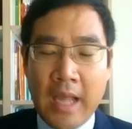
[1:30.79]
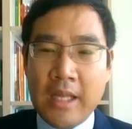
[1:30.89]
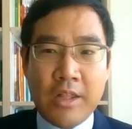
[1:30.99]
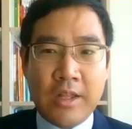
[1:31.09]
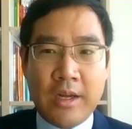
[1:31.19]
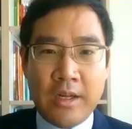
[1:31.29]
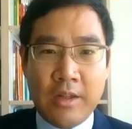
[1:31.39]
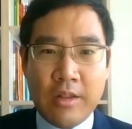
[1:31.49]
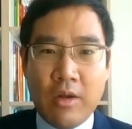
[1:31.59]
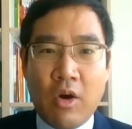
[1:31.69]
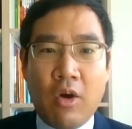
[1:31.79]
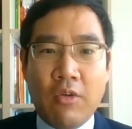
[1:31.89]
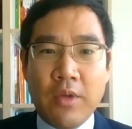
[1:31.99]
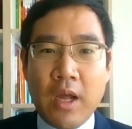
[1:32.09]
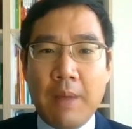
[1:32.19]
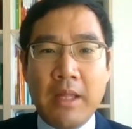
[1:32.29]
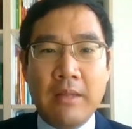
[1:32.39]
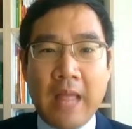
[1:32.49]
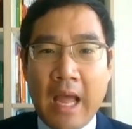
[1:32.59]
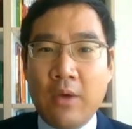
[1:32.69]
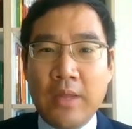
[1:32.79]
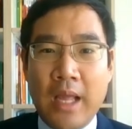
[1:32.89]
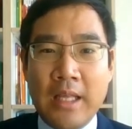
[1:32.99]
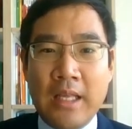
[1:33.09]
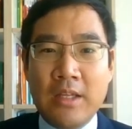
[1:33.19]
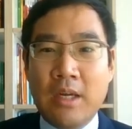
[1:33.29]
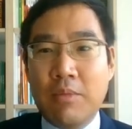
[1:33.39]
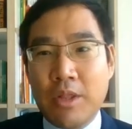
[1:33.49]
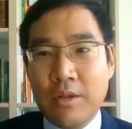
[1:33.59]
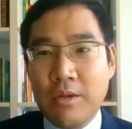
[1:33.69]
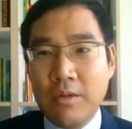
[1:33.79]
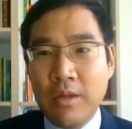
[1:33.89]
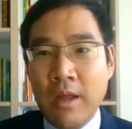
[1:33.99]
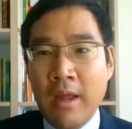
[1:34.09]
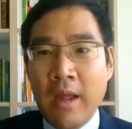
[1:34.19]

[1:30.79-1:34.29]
any signs of coming down anytime soon.